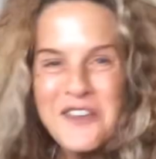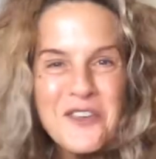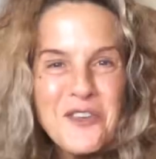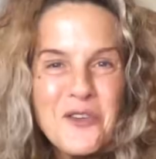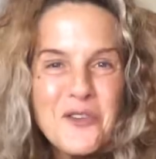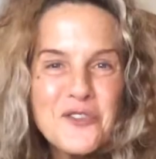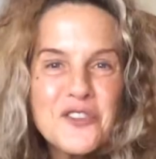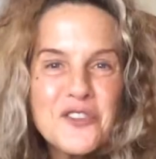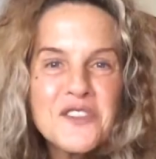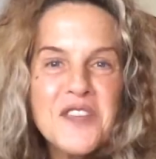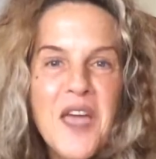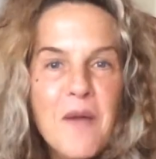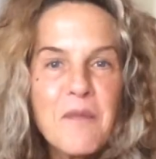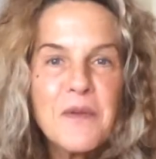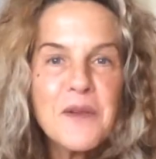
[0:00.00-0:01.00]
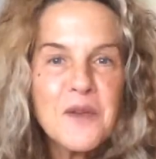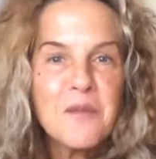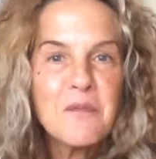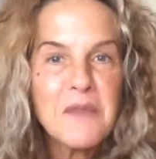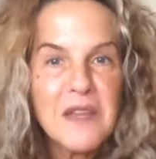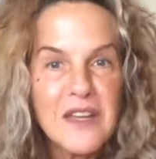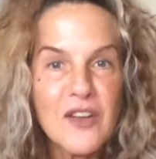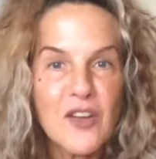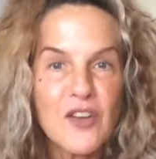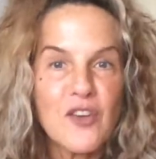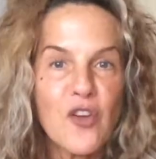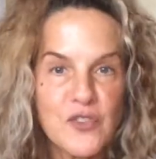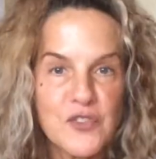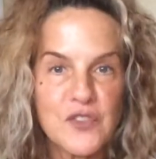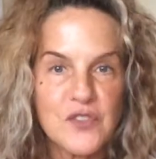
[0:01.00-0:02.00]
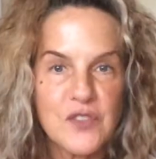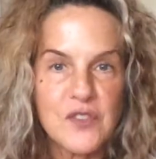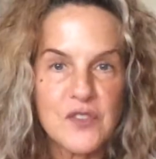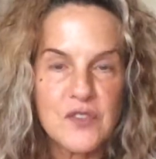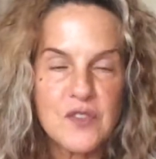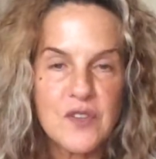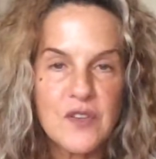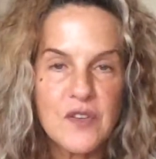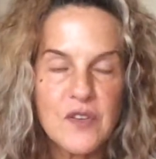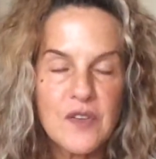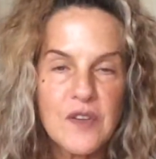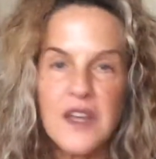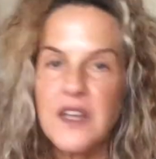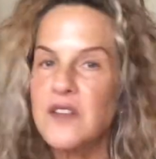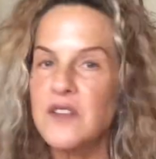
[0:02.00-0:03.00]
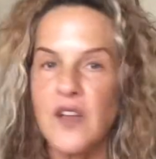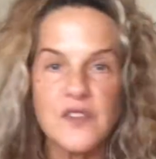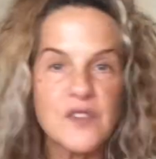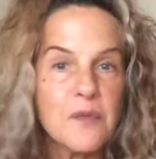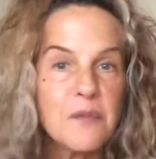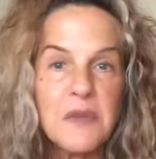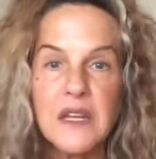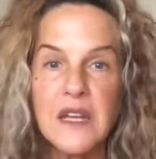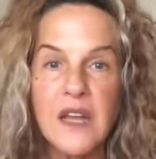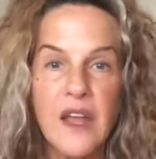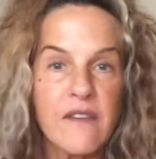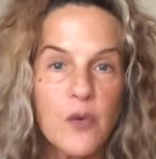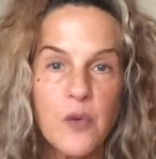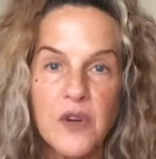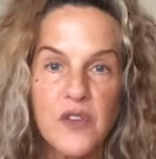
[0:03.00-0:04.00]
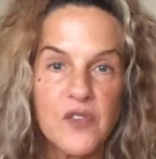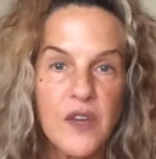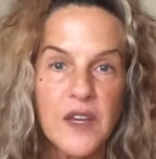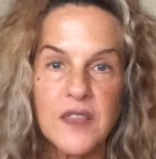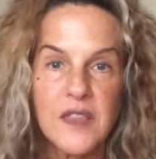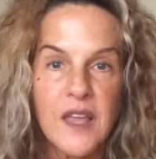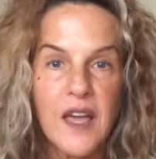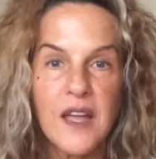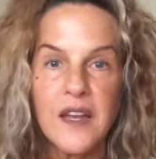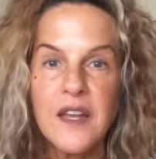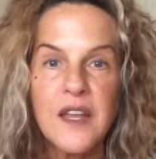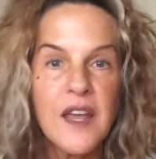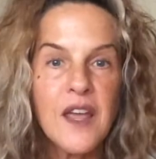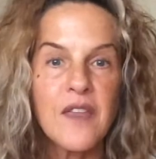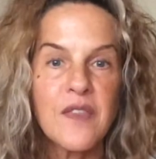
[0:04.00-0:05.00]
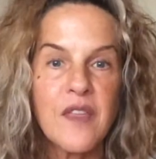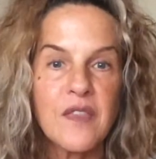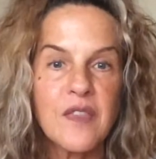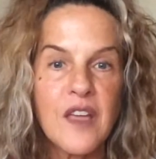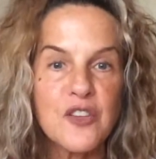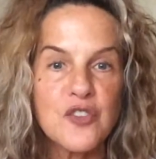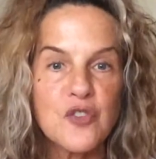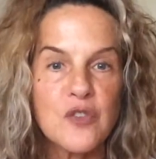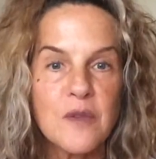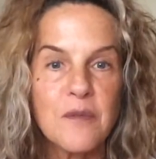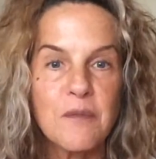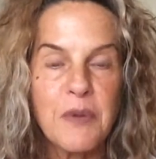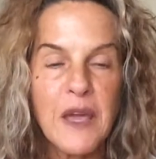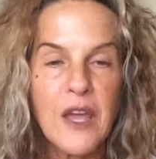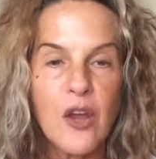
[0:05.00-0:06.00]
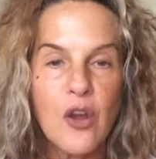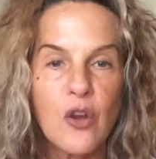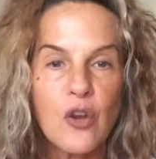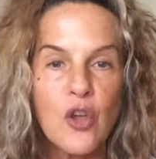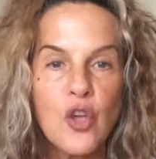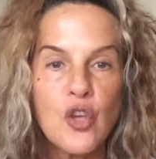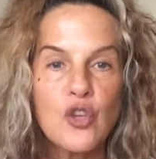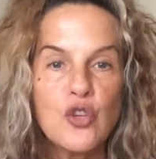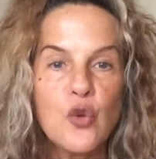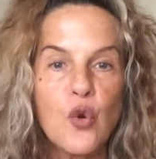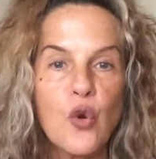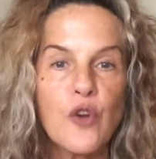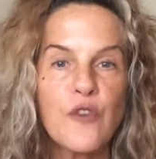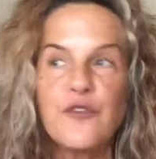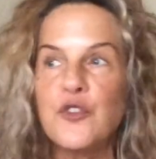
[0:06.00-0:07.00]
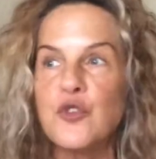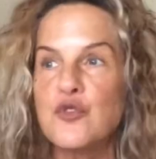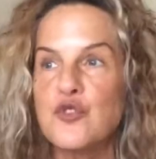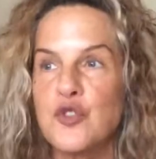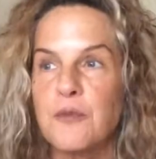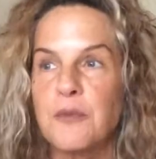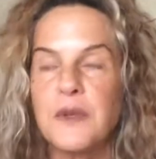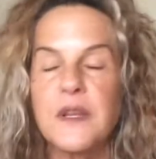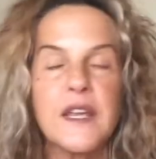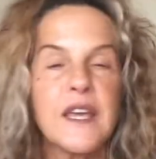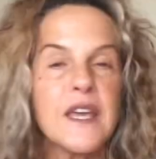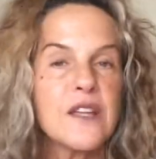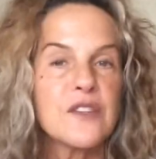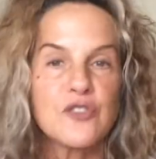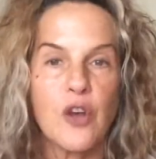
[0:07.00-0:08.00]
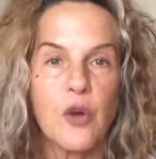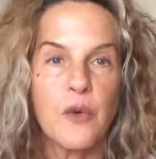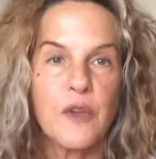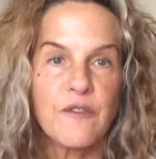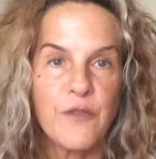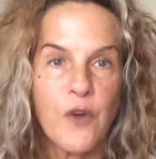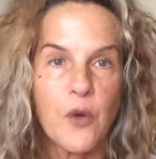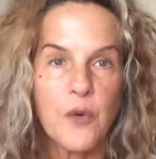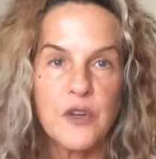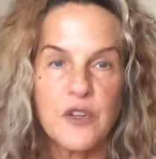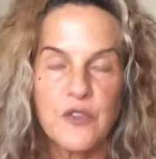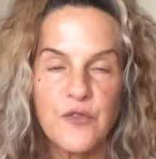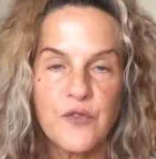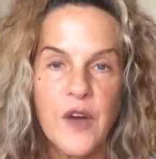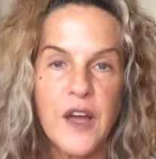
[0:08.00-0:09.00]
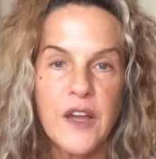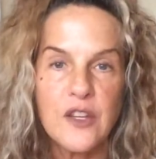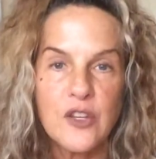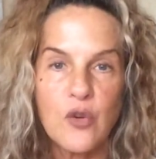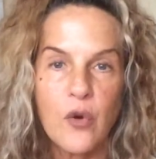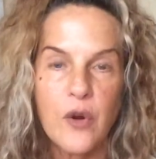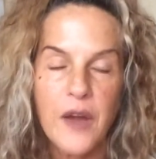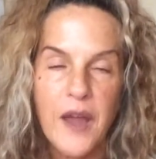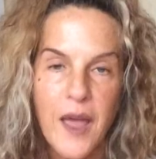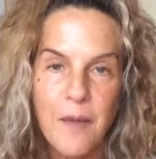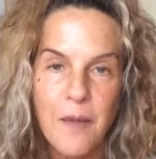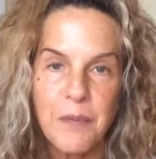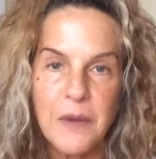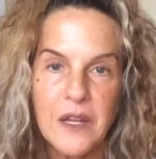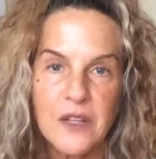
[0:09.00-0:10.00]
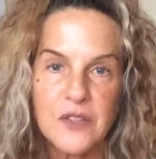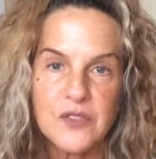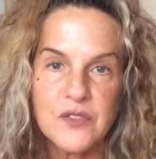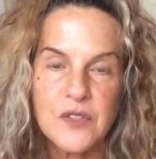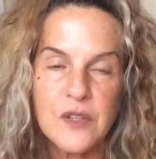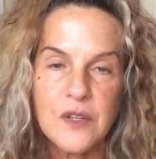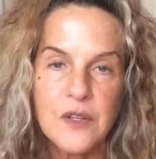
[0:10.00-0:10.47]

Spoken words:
You just happen to meet a narcissist. It doesn't mean everyone is like that and that should impair your future plans going forward to find your happiness.